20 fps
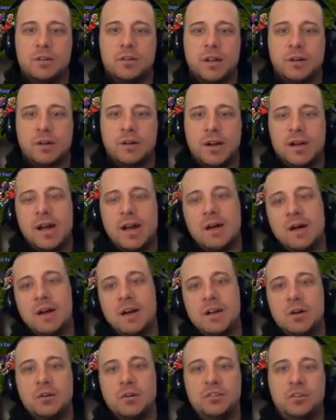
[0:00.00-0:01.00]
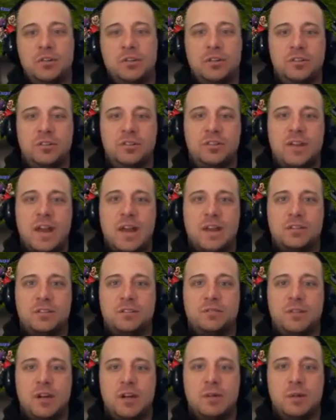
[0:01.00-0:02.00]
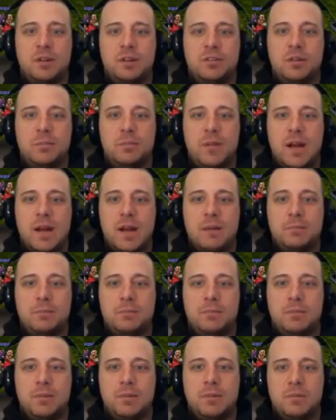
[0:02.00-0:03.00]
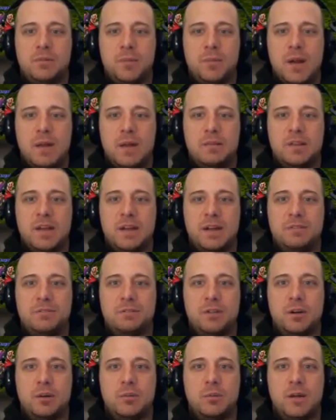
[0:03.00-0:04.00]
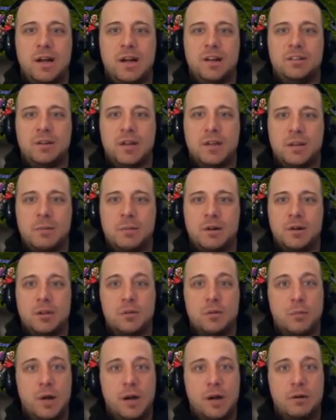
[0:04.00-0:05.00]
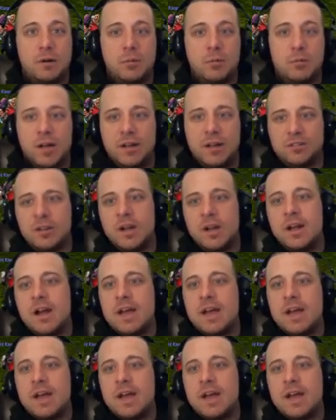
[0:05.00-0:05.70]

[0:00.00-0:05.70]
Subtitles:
Like right now, I know as soon as this cast of Fireball's done, bam, I'm spamming that Inferno Blast, I get another Pyro Blast.